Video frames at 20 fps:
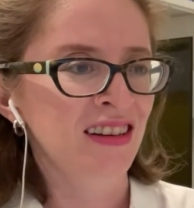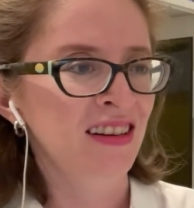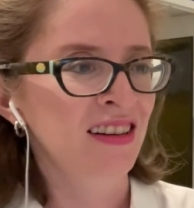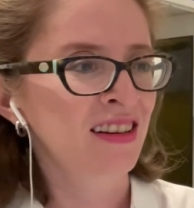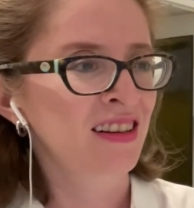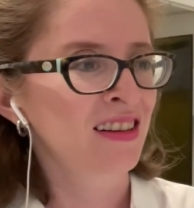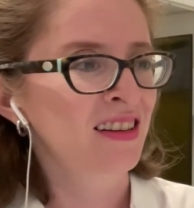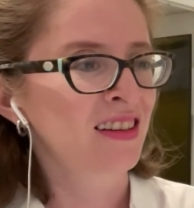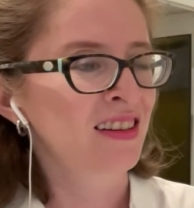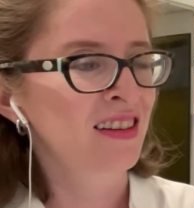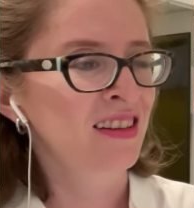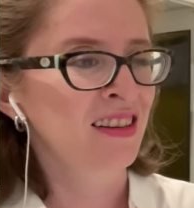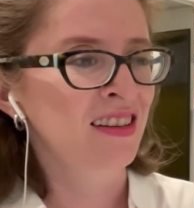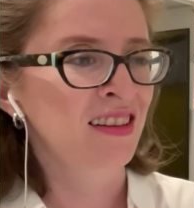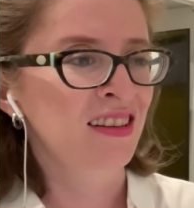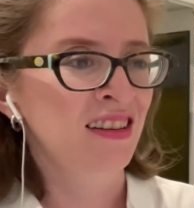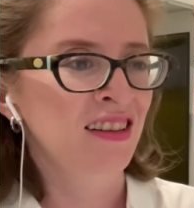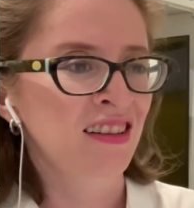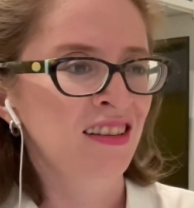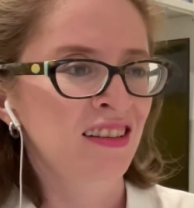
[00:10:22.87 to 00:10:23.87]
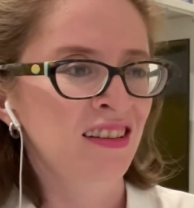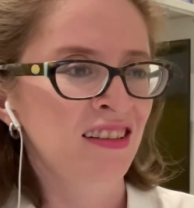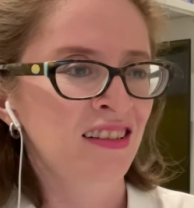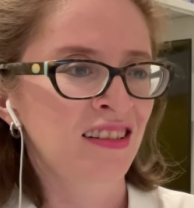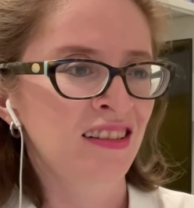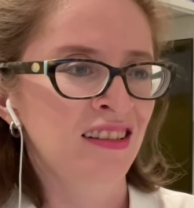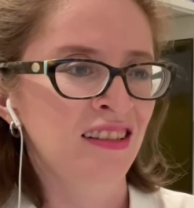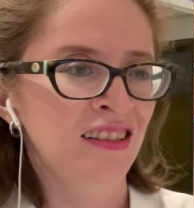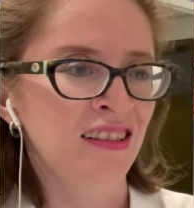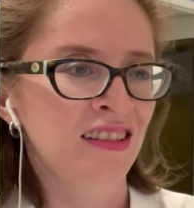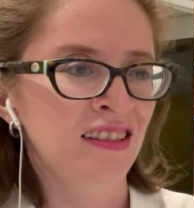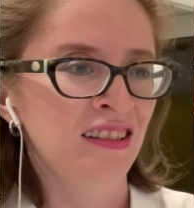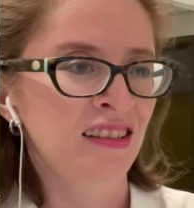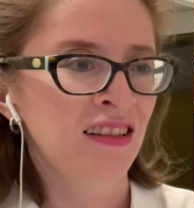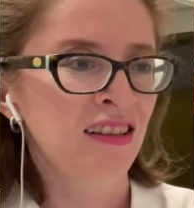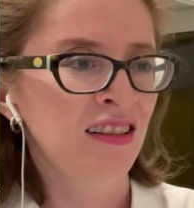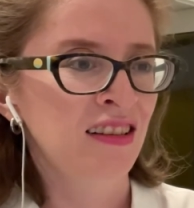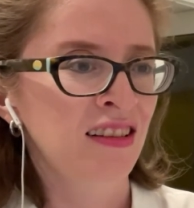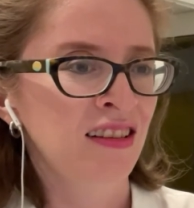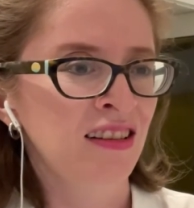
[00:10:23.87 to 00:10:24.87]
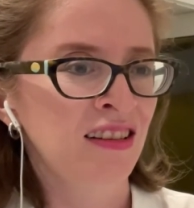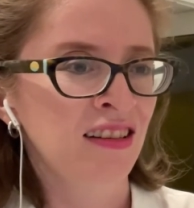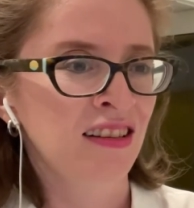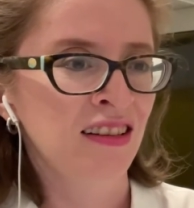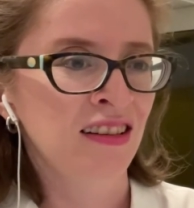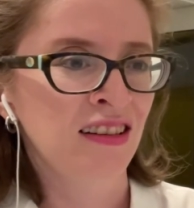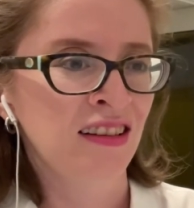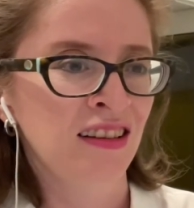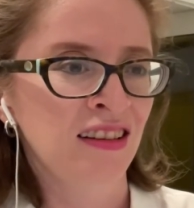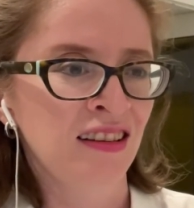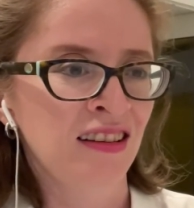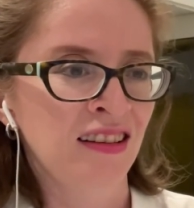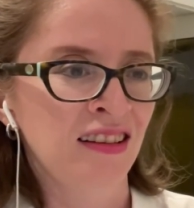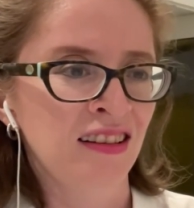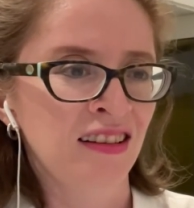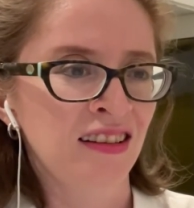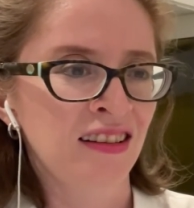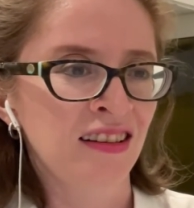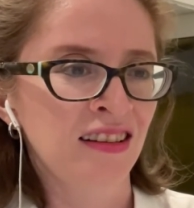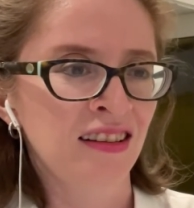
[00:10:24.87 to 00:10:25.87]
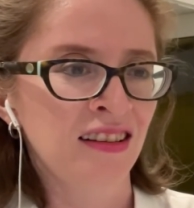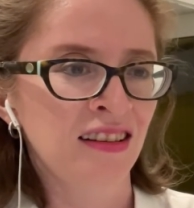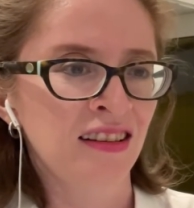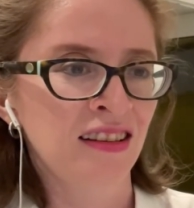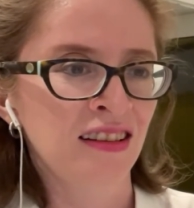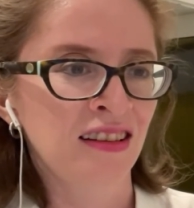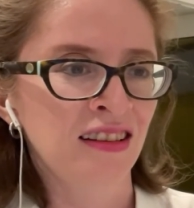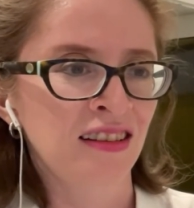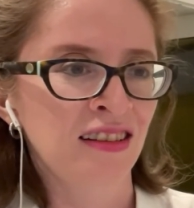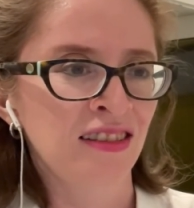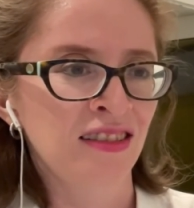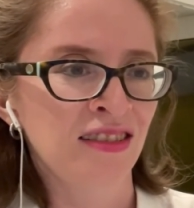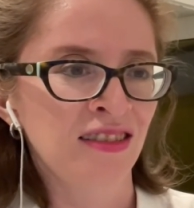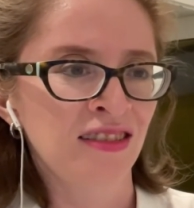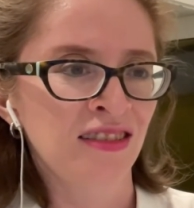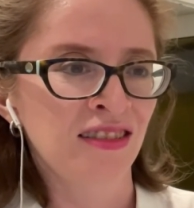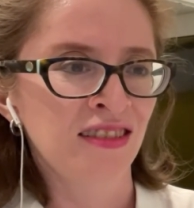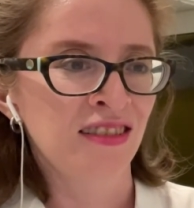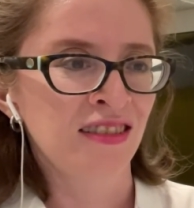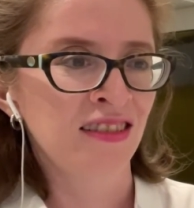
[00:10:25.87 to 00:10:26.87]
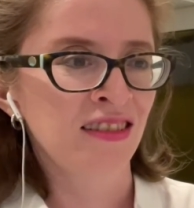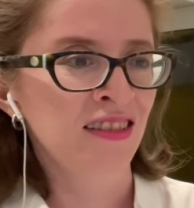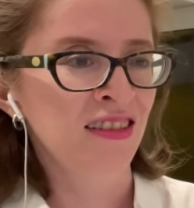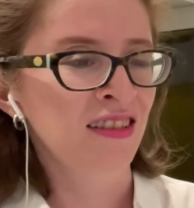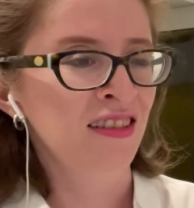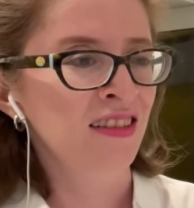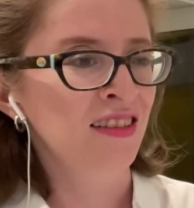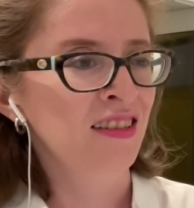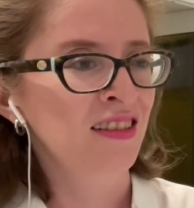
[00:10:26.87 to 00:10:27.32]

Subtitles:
[no speech]